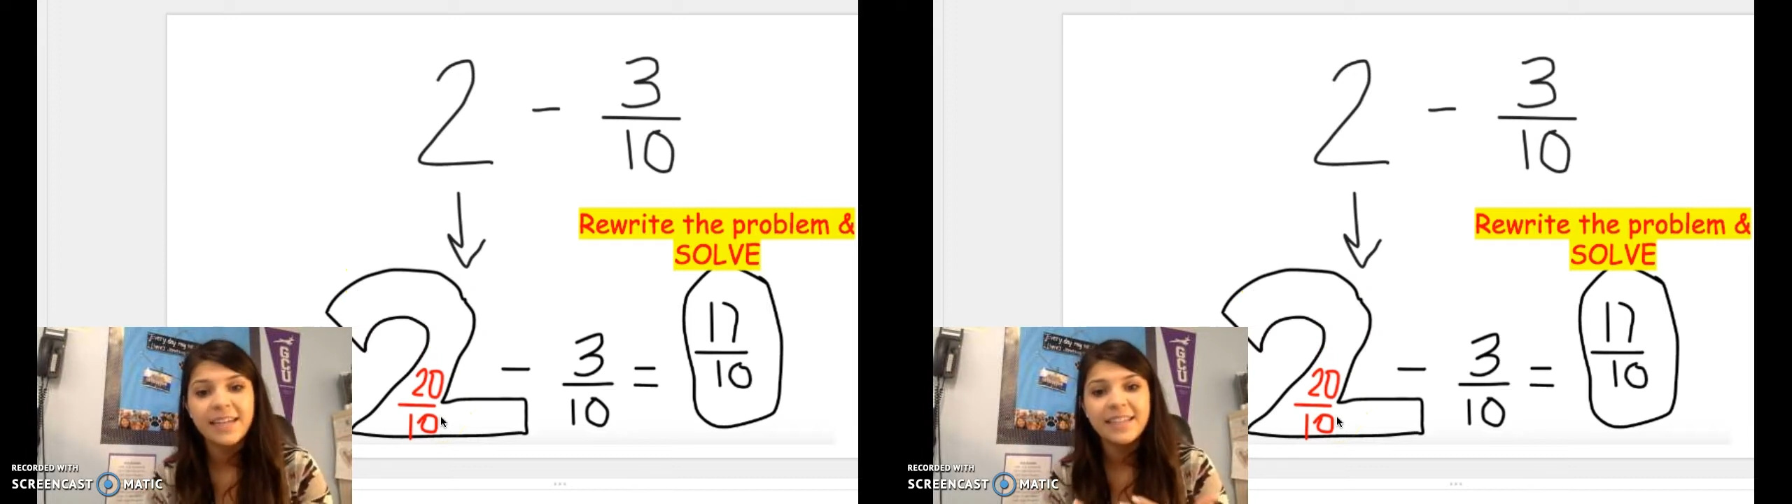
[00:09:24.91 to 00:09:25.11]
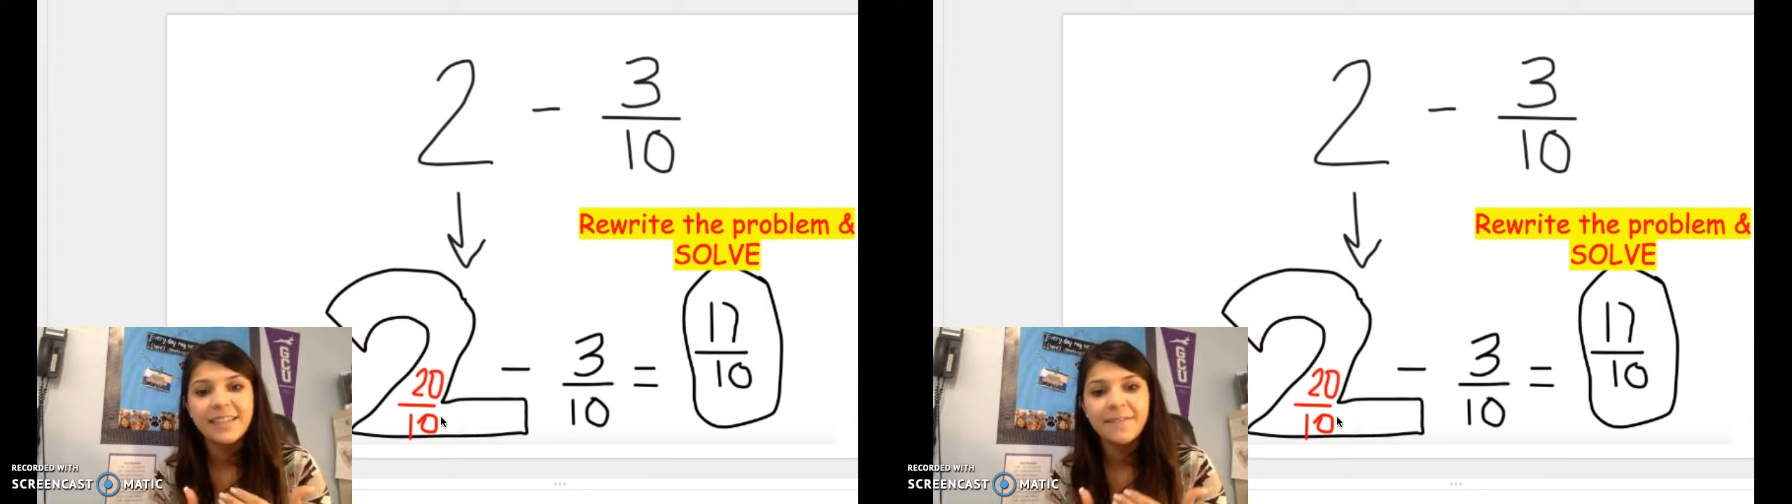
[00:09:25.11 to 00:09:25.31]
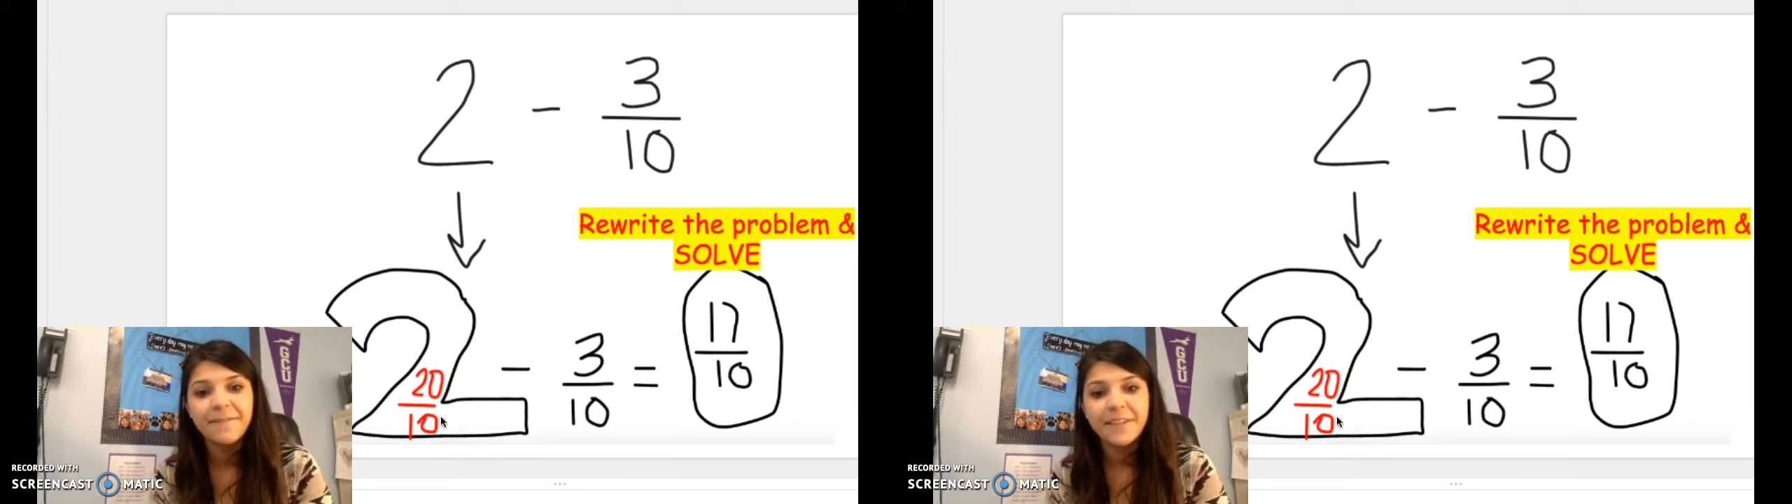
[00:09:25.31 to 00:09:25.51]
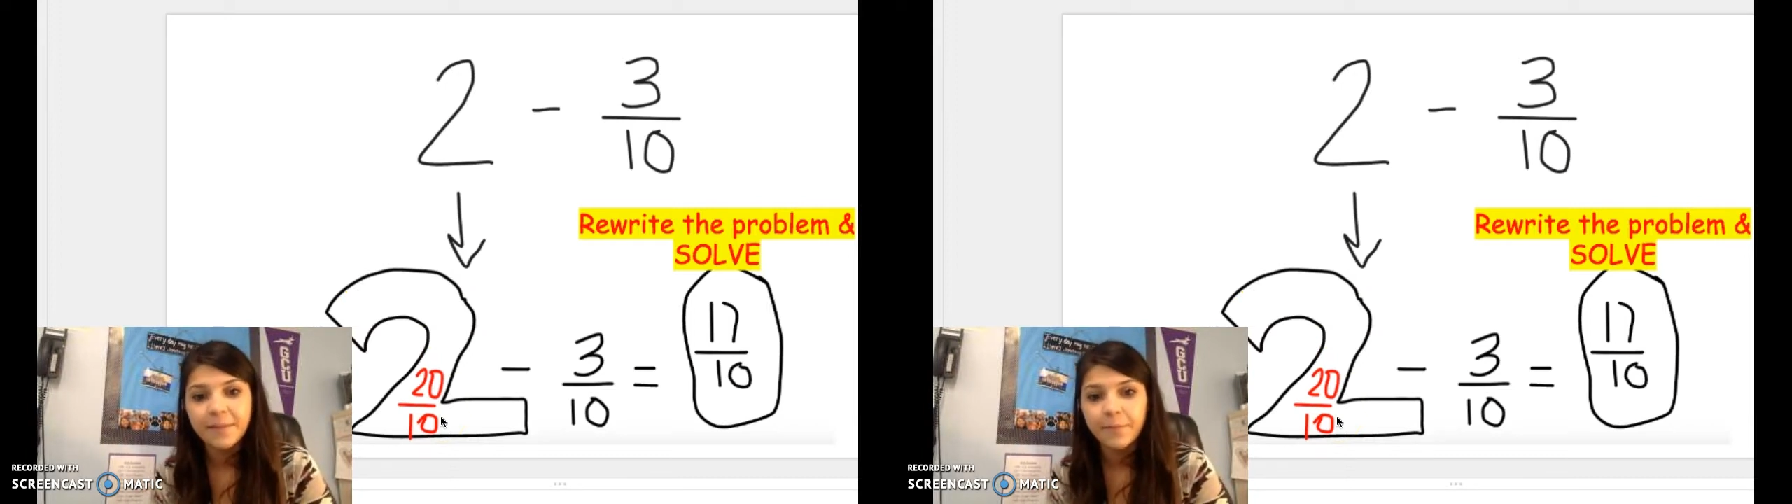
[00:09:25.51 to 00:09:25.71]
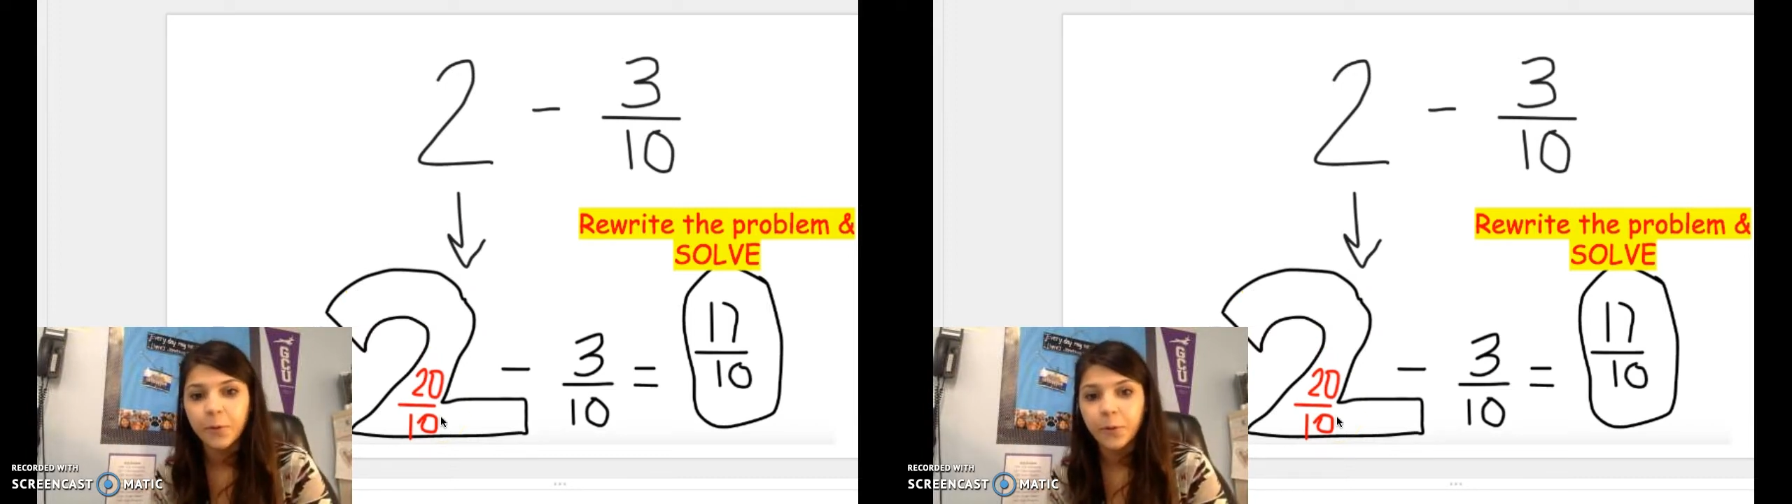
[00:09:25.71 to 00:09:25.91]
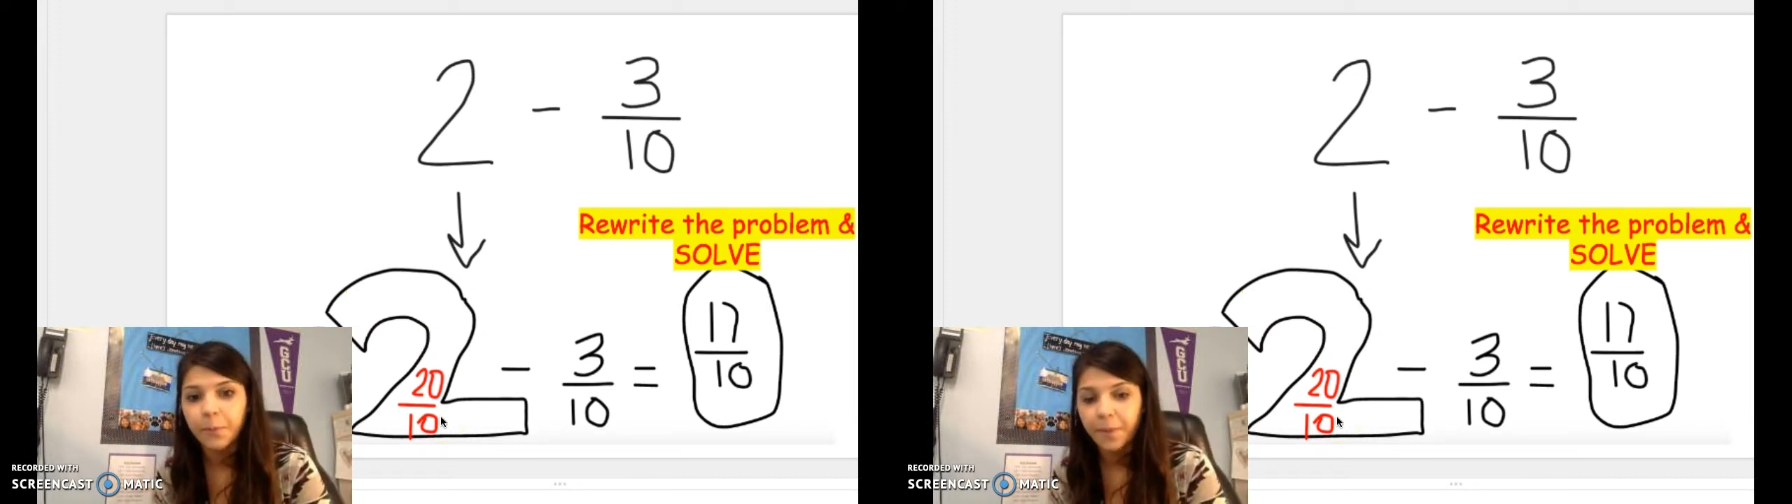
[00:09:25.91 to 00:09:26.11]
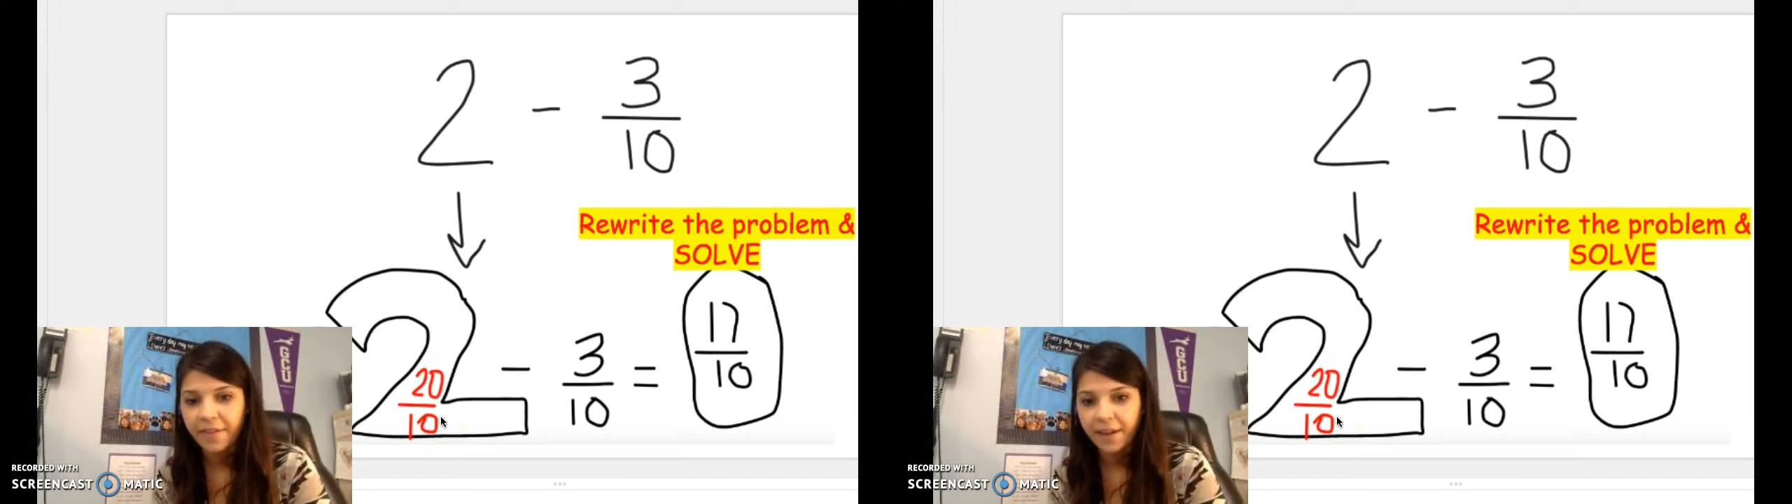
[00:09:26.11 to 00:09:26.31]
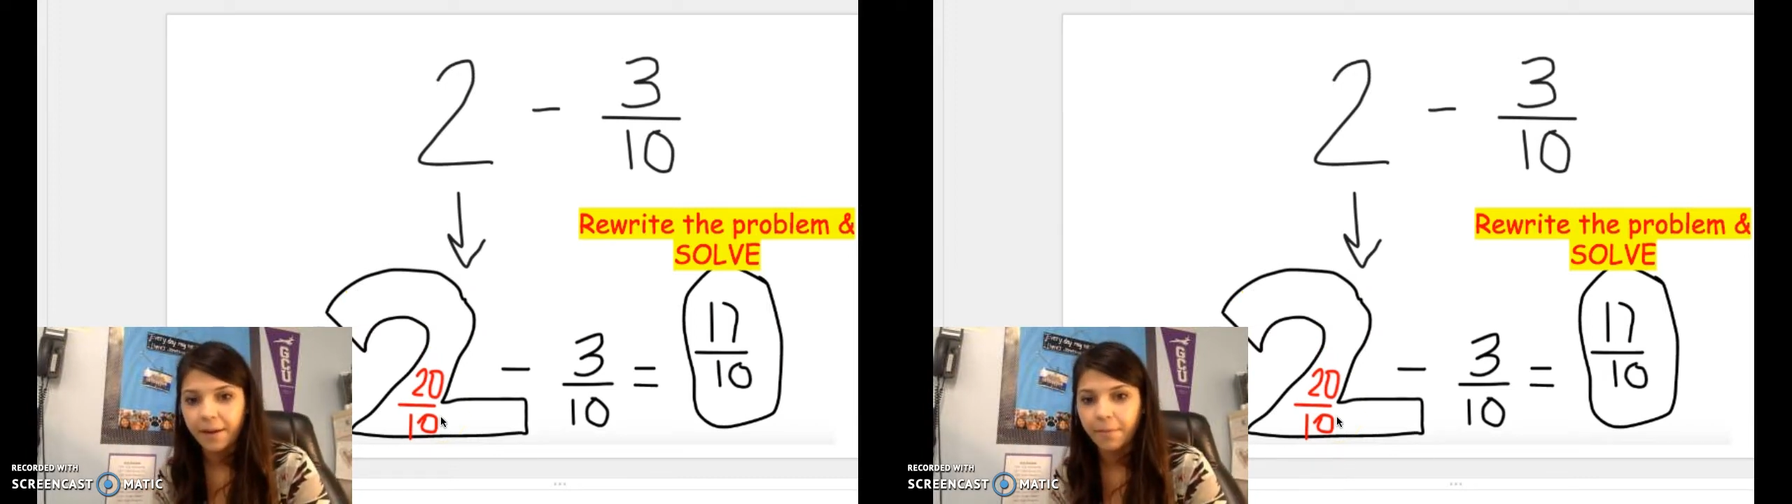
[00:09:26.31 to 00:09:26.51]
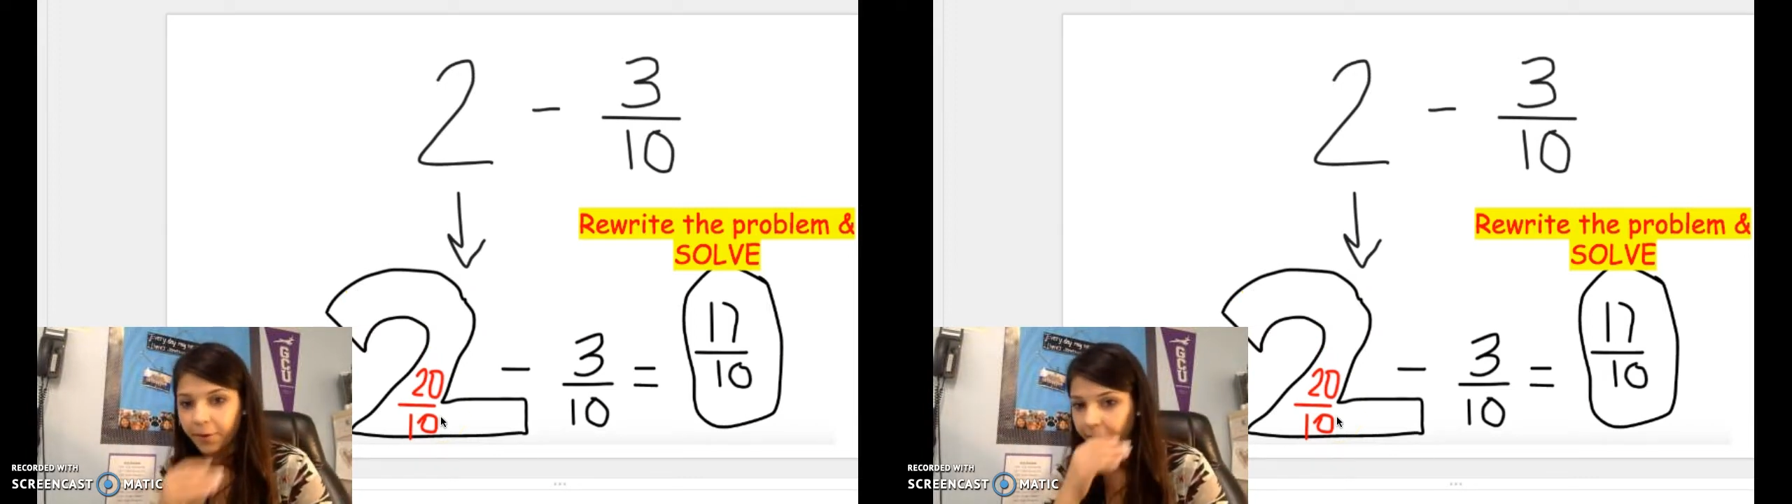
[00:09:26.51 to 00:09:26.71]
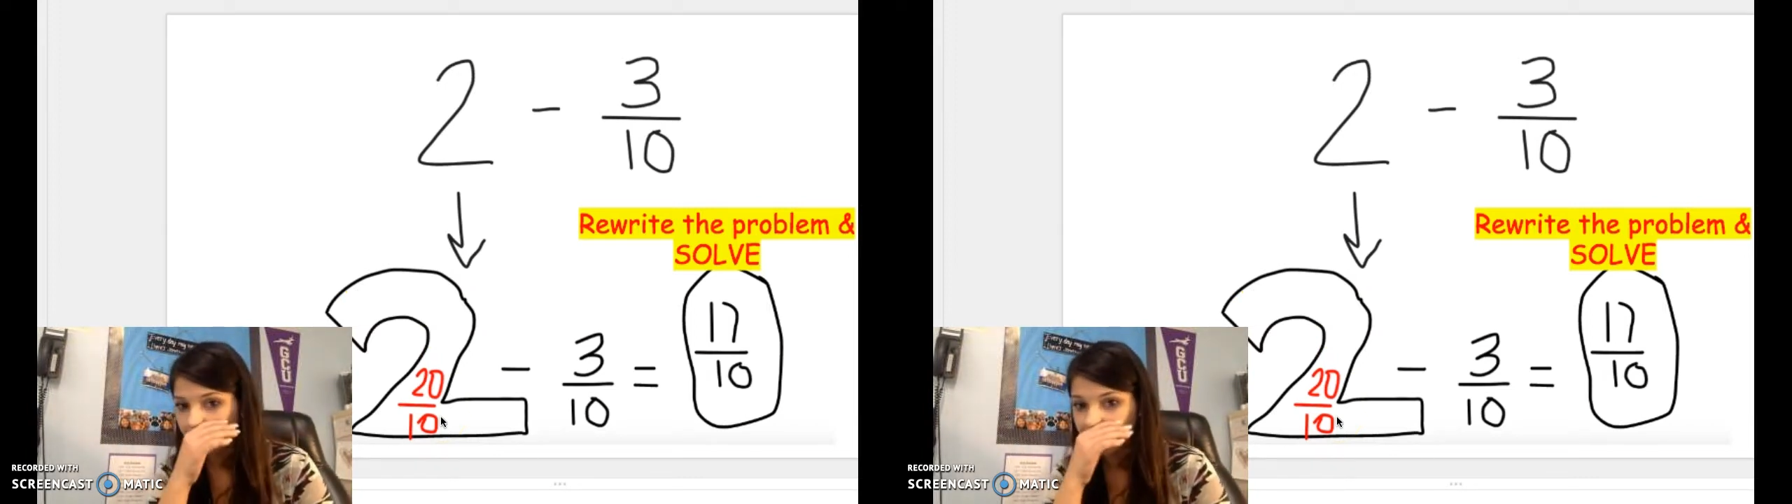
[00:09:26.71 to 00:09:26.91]
it's divisible by that
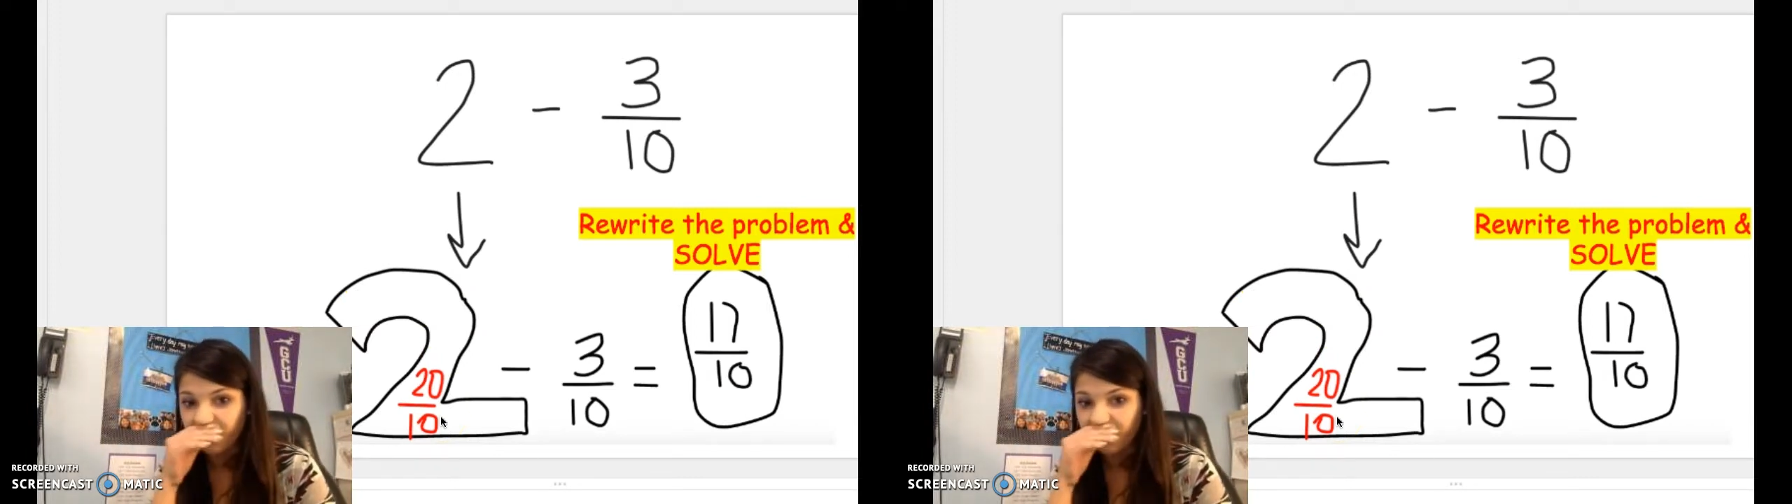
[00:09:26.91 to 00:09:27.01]
number.